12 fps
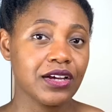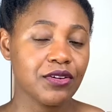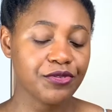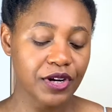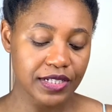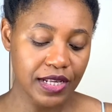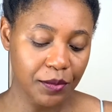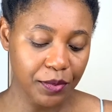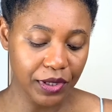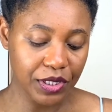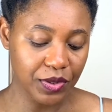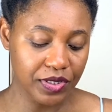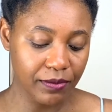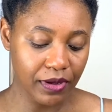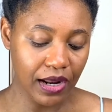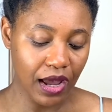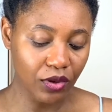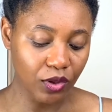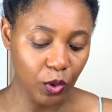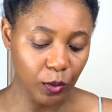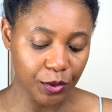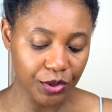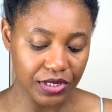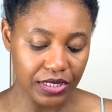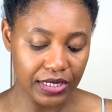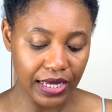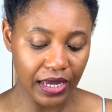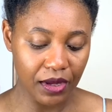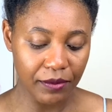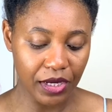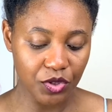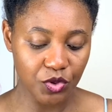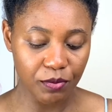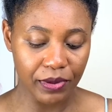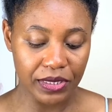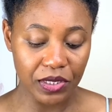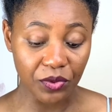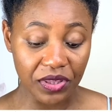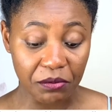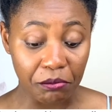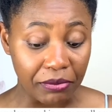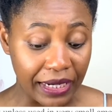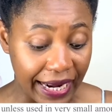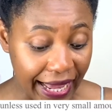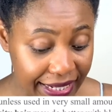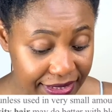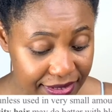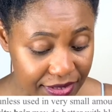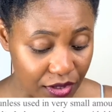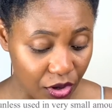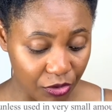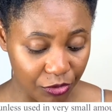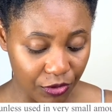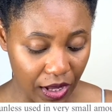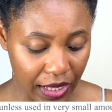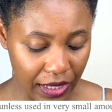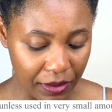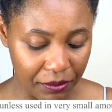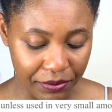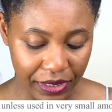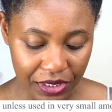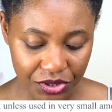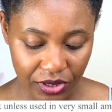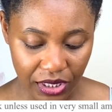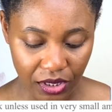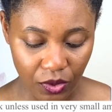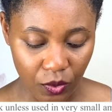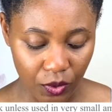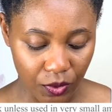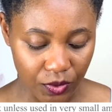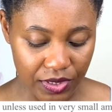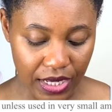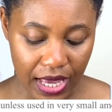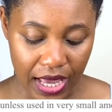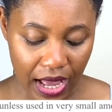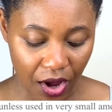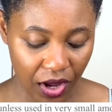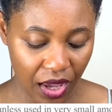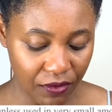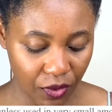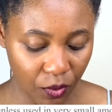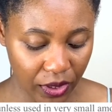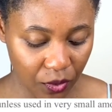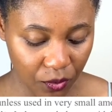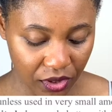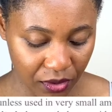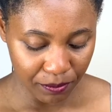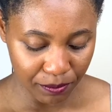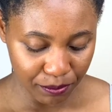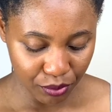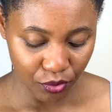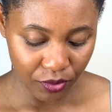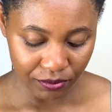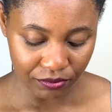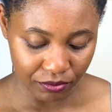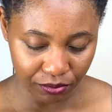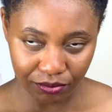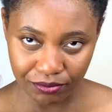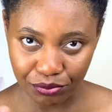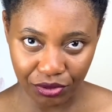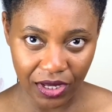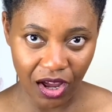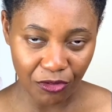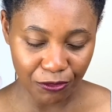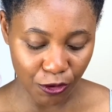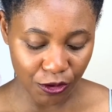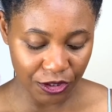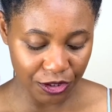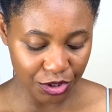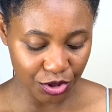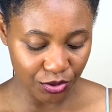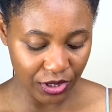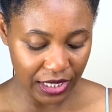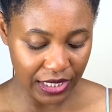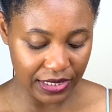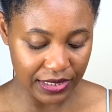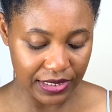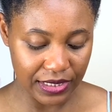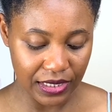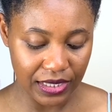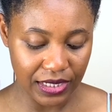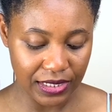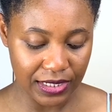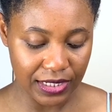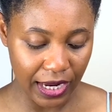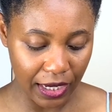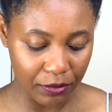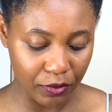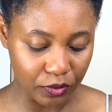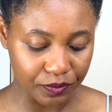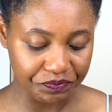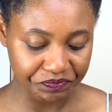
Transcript: For example, it talks about how low porosity hair may do better with blends of uh, penetrating oils. However, what I want to put bring our focus to is this table.